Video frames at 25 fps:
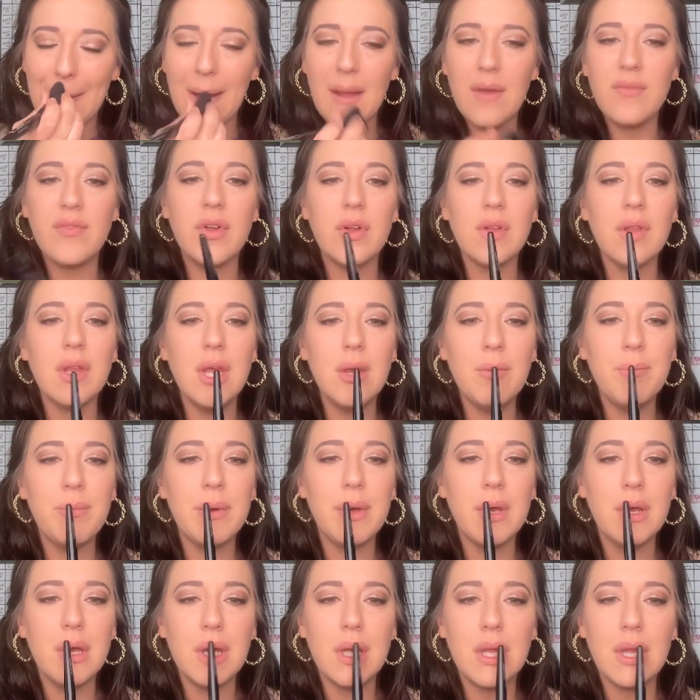of your lip
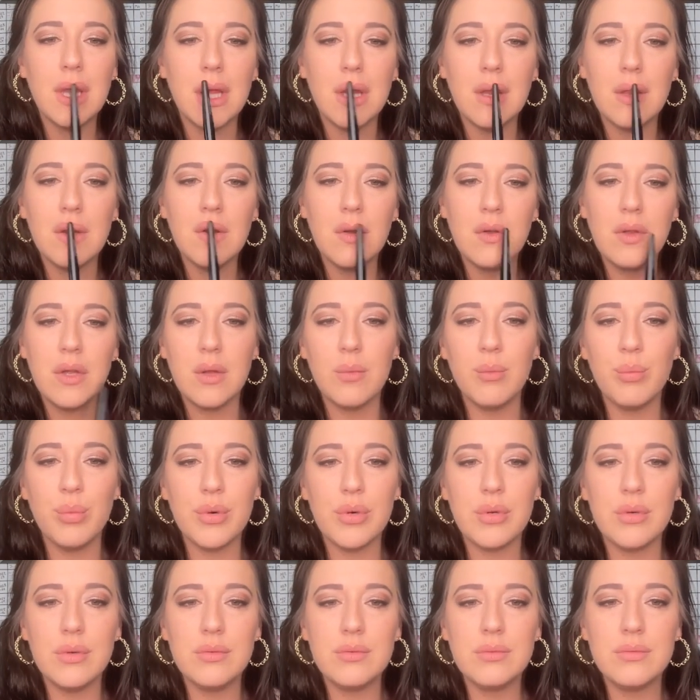in that little
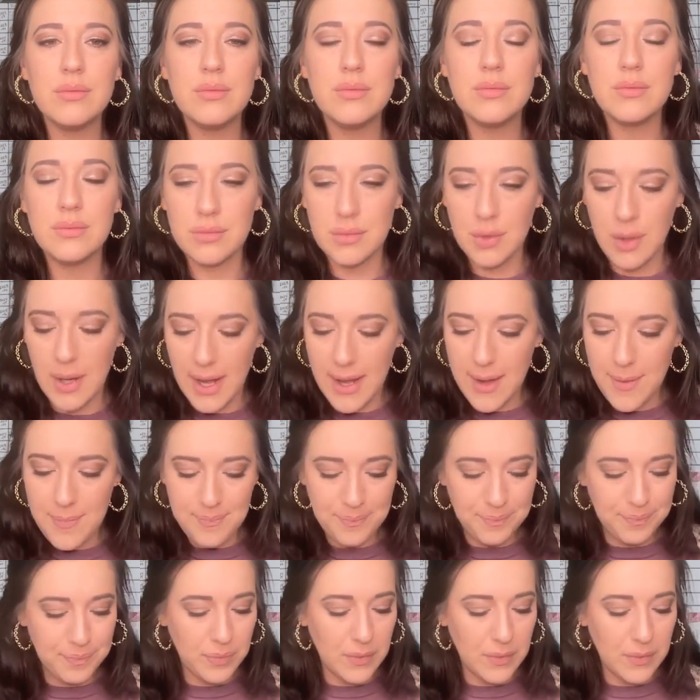dimple. Okay.